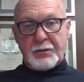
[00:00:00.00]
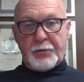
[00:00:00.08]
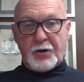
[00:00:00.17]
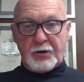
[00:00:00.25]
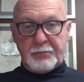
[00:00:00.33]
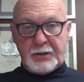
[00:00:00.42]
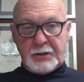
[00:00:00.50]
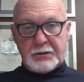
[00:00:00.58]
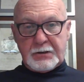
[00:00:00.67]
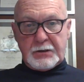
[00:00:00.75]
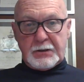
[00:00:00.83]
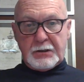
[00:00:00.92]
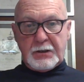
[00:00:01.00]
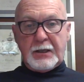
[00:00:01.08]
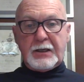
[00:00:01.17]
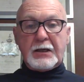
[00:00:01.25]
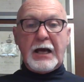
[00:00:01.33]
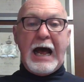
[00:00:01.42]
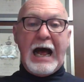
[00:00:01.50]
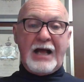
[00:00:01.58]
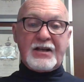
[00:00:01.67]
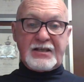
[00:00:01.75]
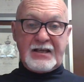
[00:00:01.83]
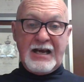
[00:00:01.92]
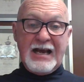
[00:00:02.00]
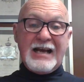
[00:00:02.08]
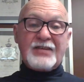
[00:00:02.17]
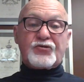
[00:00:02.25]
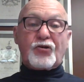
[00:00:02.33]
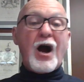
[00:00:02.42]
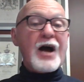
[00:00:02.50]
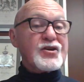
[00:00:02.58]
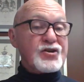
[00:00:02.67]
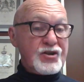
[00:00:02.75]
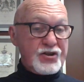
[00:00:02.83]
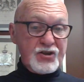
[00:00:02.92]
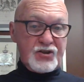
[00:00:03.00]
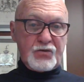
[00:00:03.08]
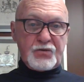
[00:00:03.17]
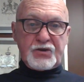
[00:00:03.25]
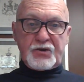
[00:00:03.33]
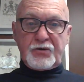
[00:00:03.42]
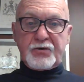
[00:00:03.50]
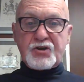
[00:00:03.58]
apartment and tries to seduce her,